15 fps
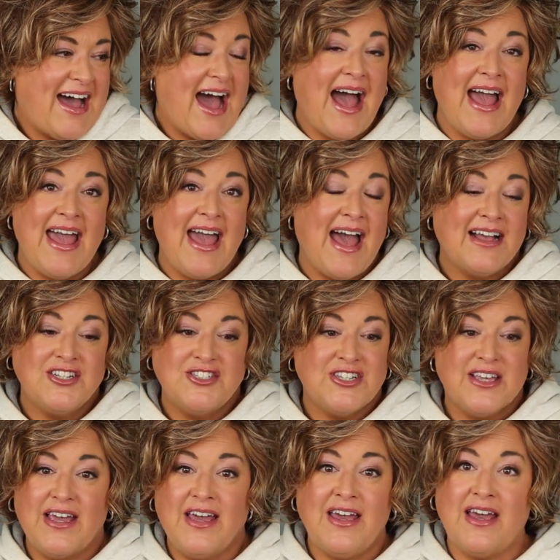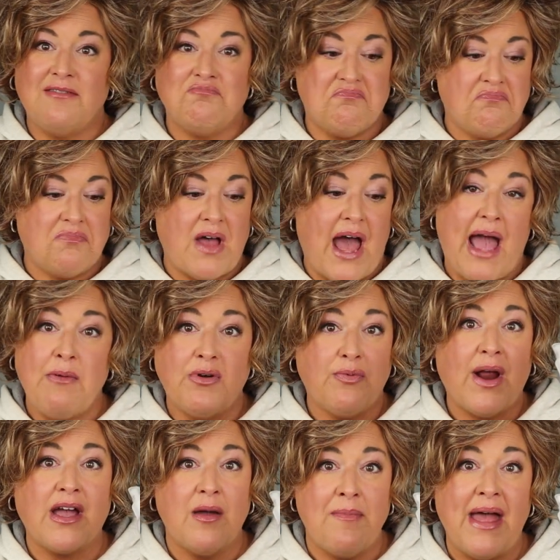I actually I
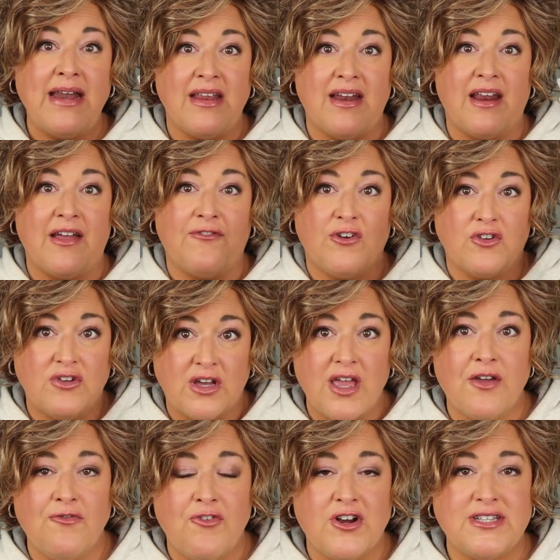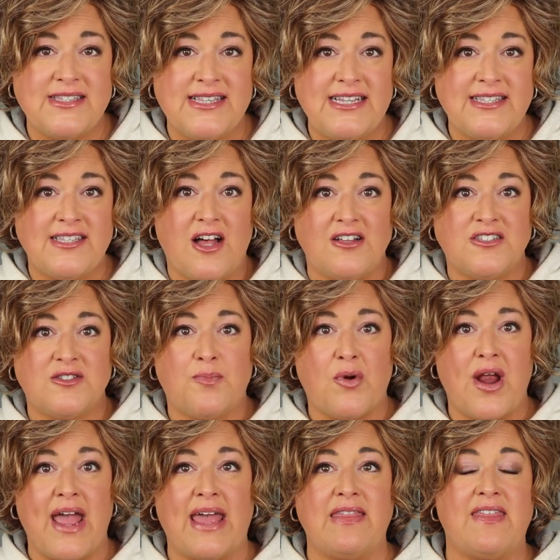would recommend it if you're looking for a sea salt
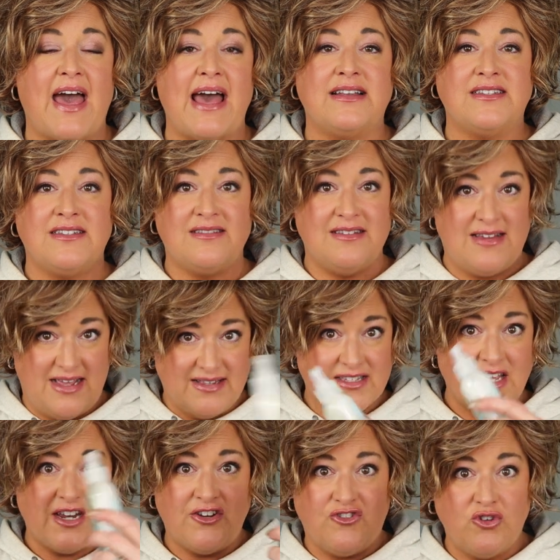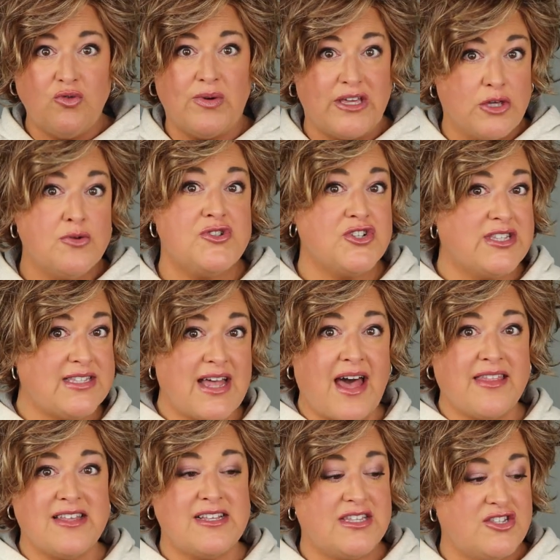spray that is going to do what you just
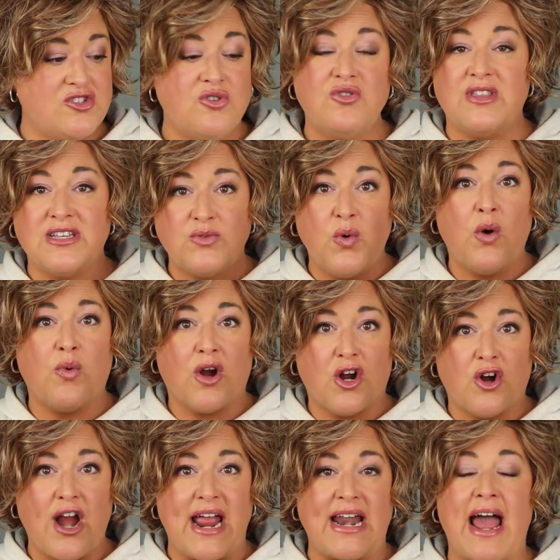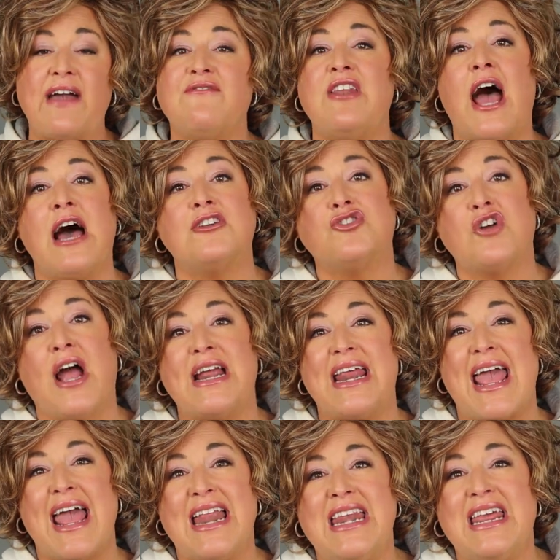saw this do. This will work great. I've not
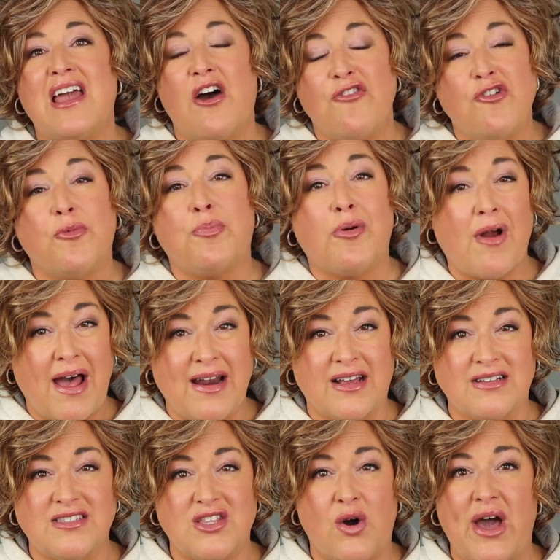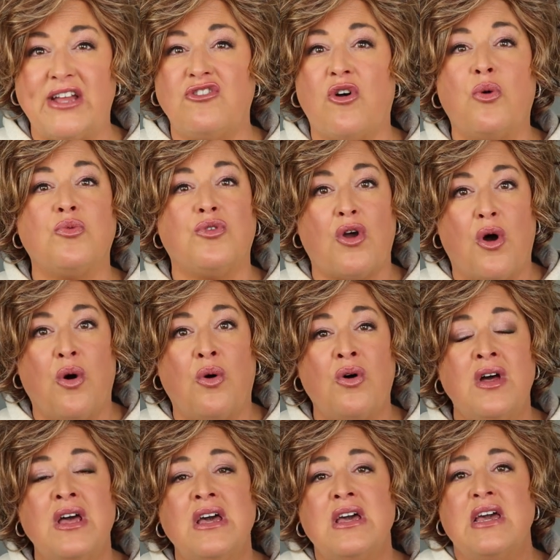tried any other products though. I don't
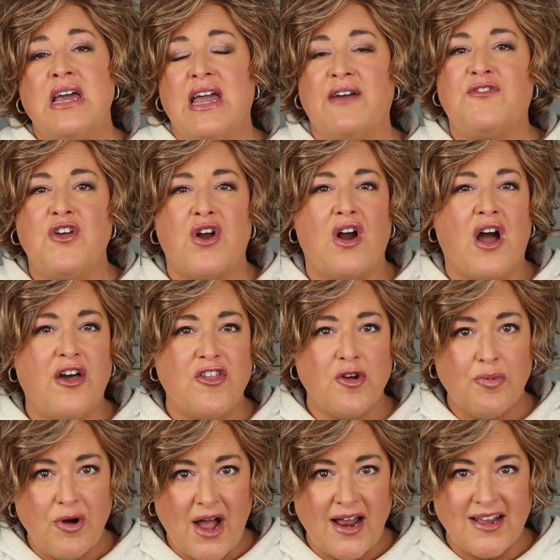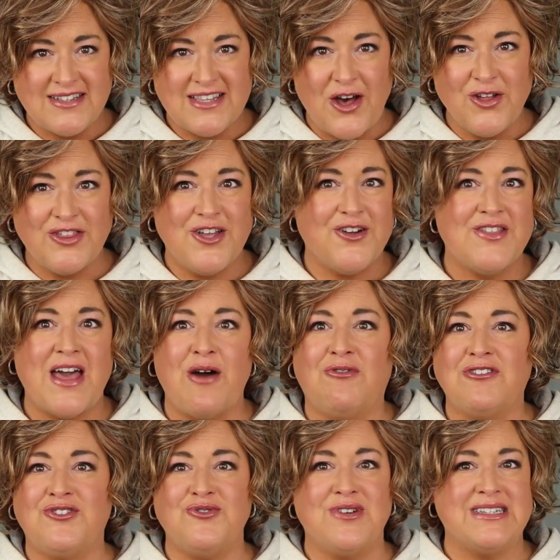know if there are other products out there that
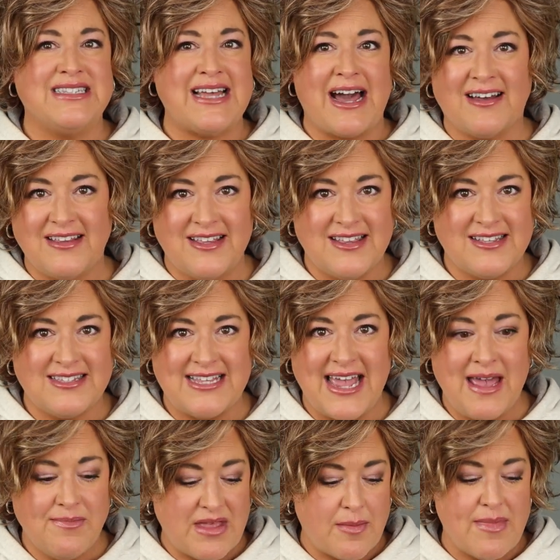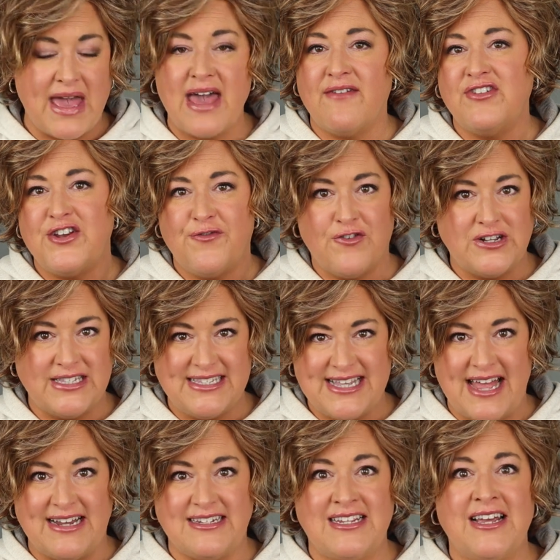will do exactly the same that may have a different
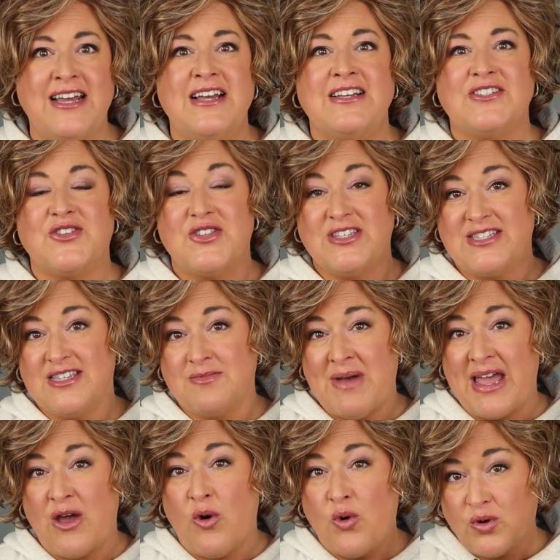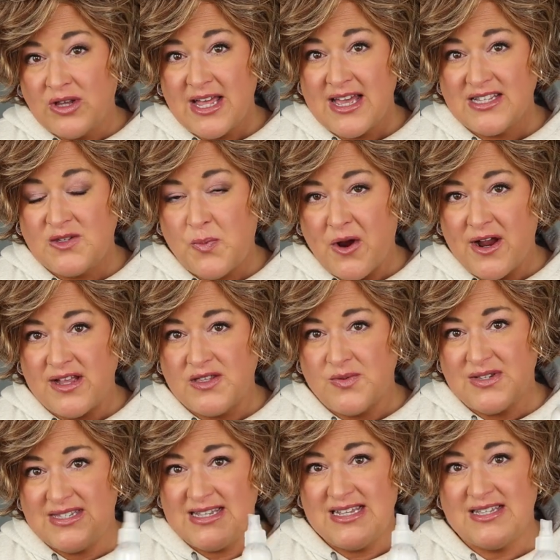scent. So this is my only experience
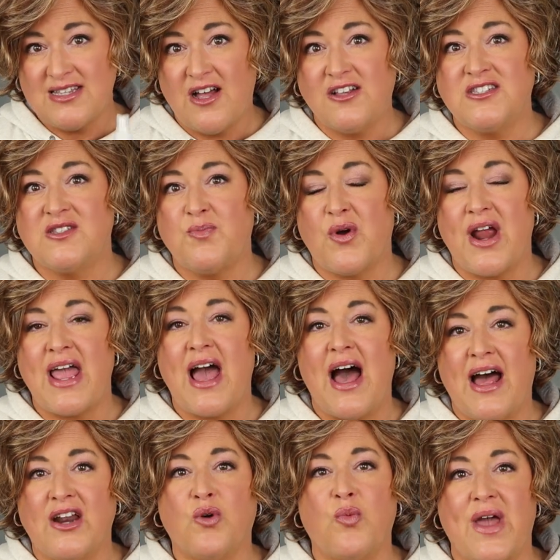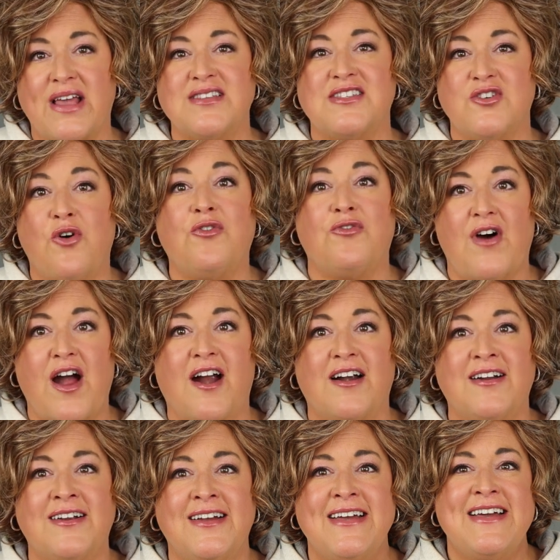with sea salt spray on a wig so
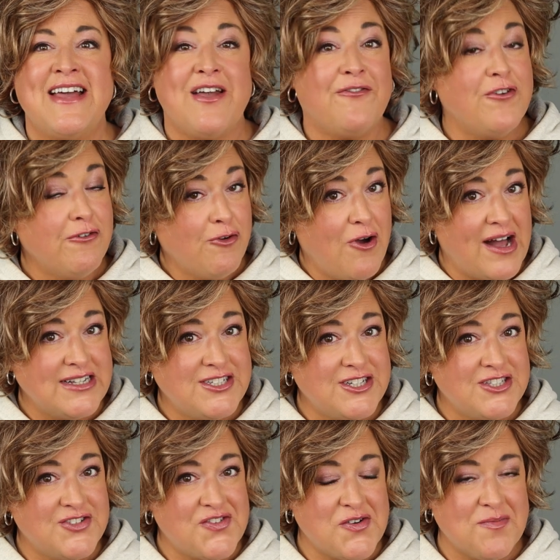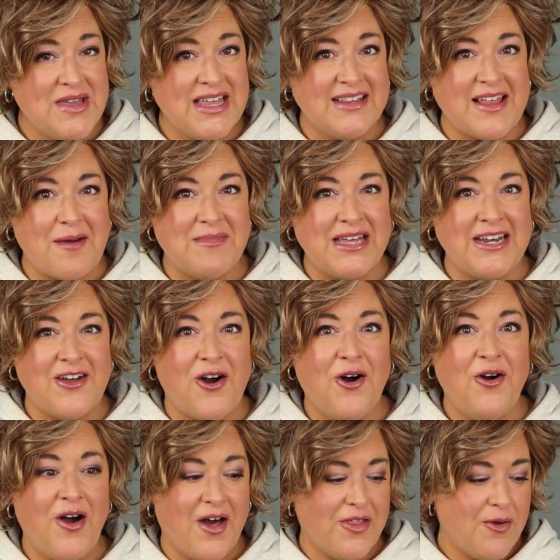far. If you have questions for me, let me
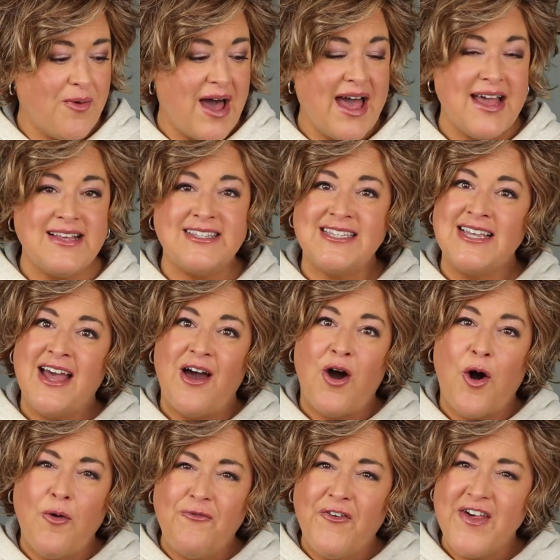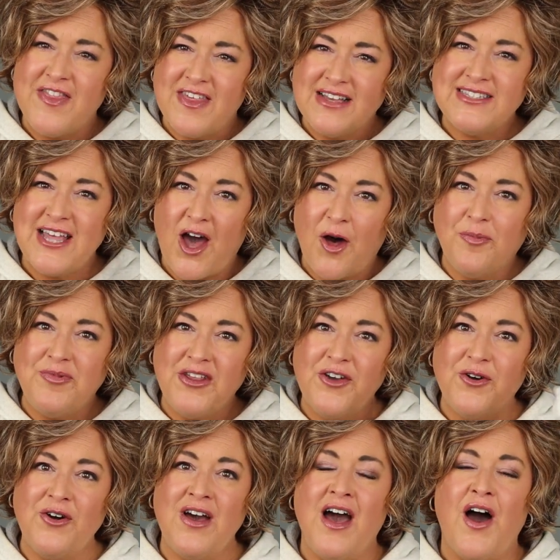know. Otherwise, hopefully this helped
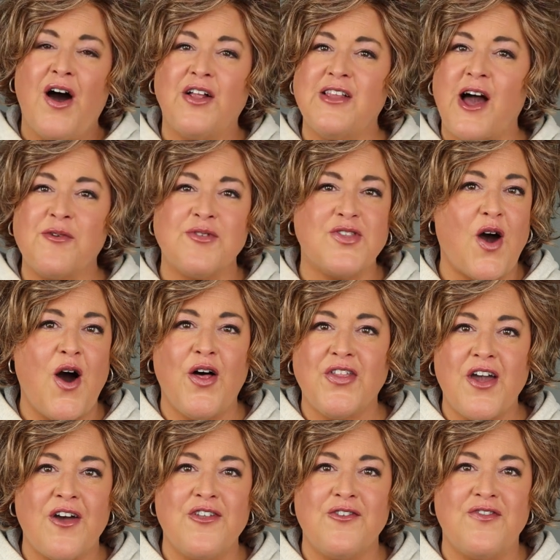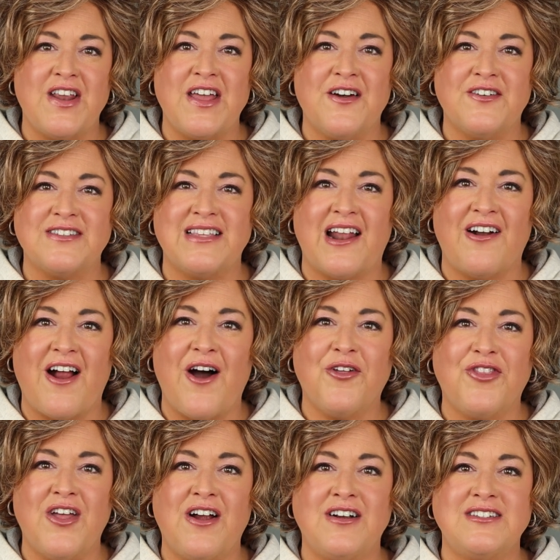you along with all the other videos that are
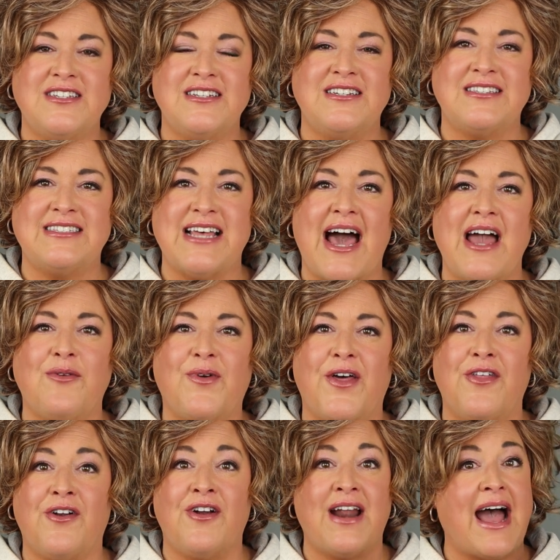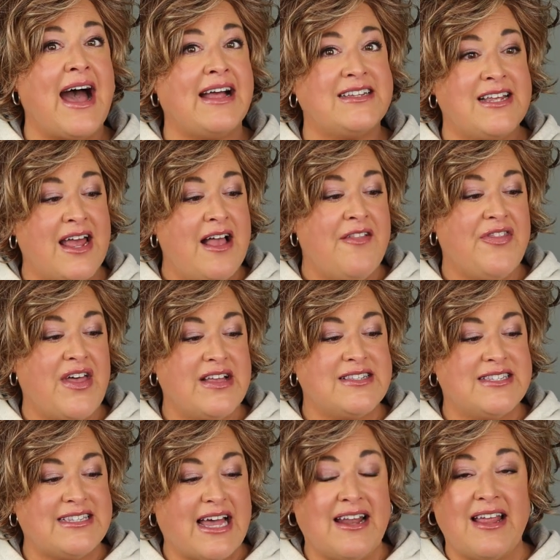out there to decide whether or not the
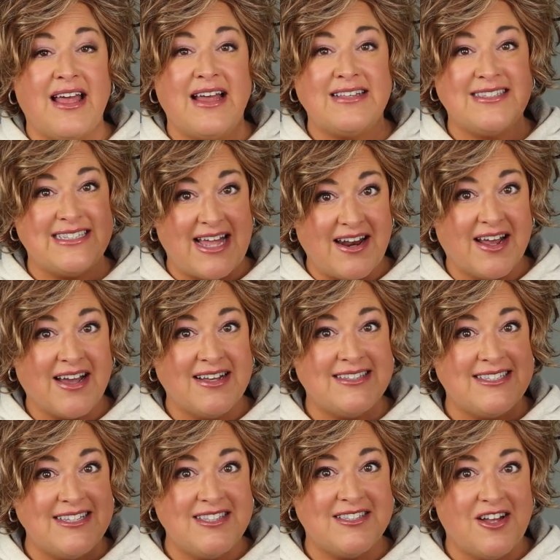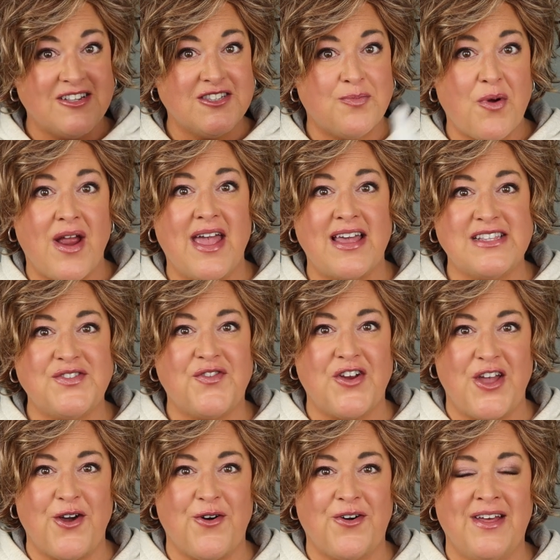Estetica sea salt spray is for
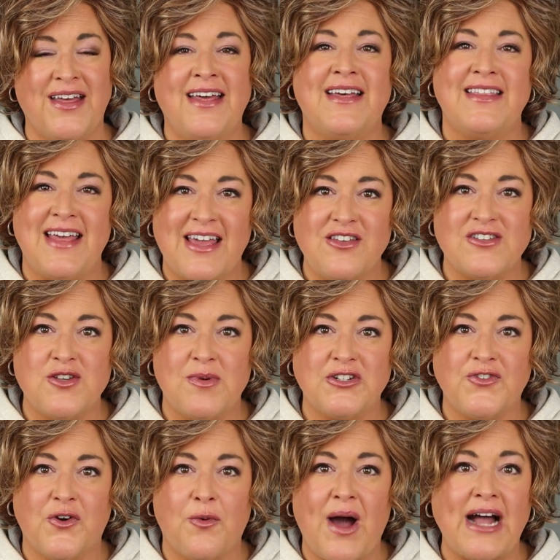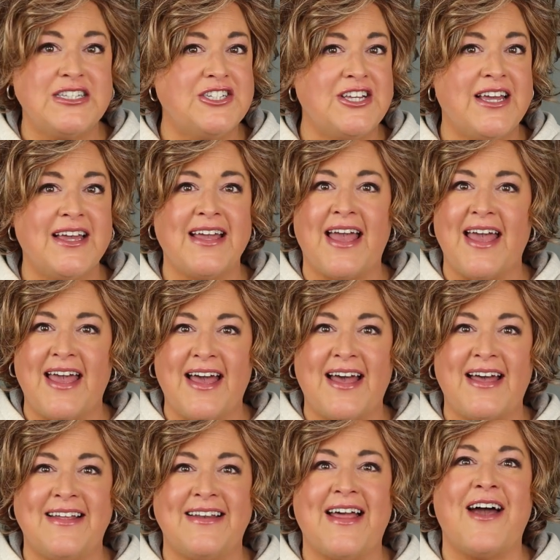you. Thank you so much for watching
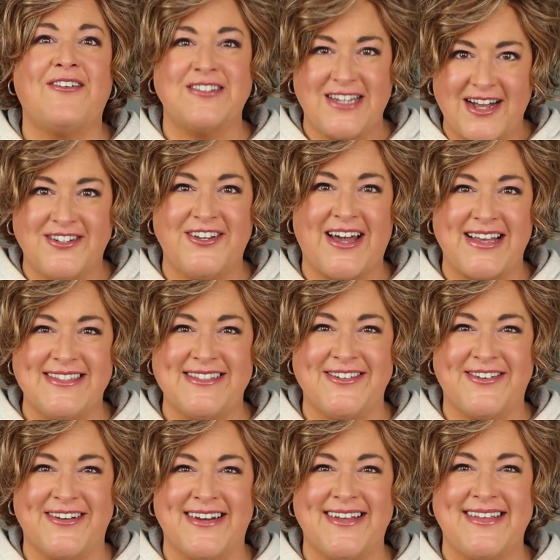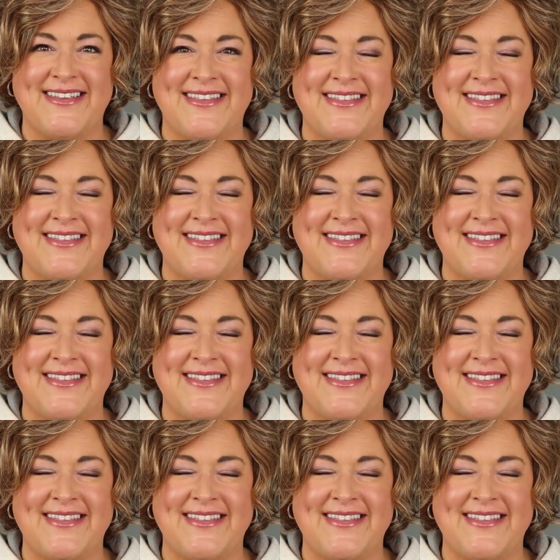and I will talk to you guys soon.